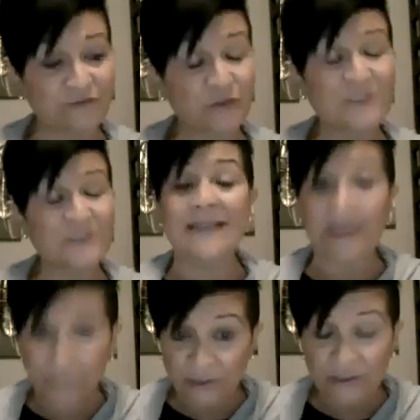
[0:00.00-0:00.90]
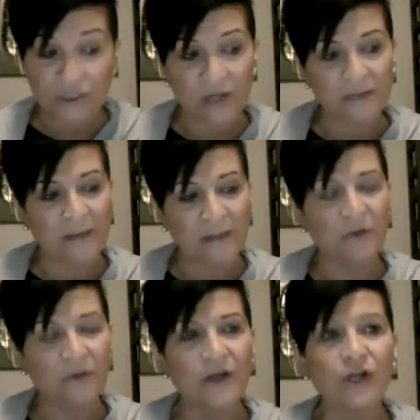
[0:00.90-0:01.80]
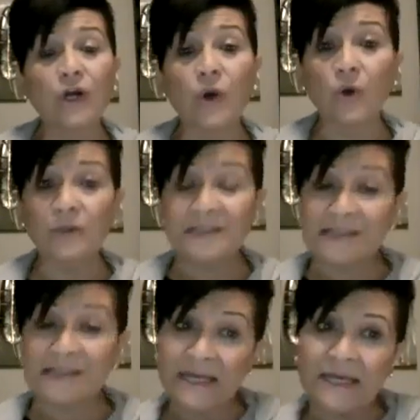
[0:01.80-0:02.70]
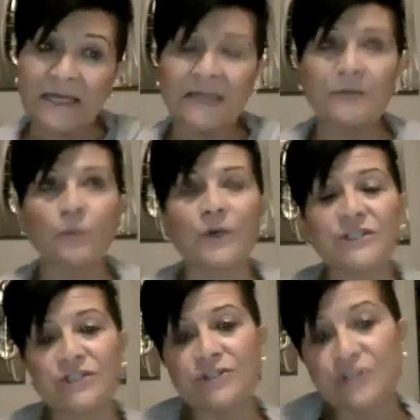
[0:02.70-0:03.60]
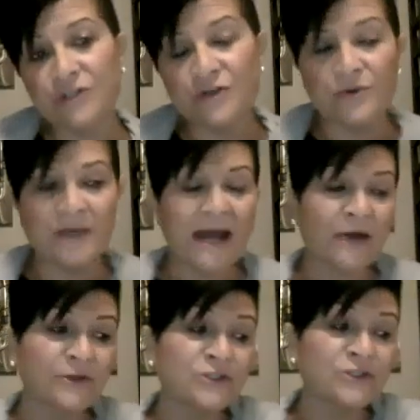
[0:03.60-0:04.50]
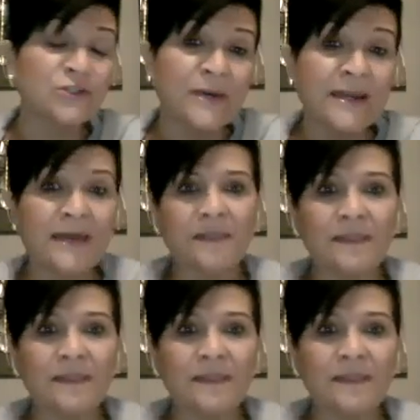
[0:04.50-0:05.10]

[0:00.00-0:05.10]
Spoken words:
So tonight we're going to talk about goal setting and what to do and how to do it and the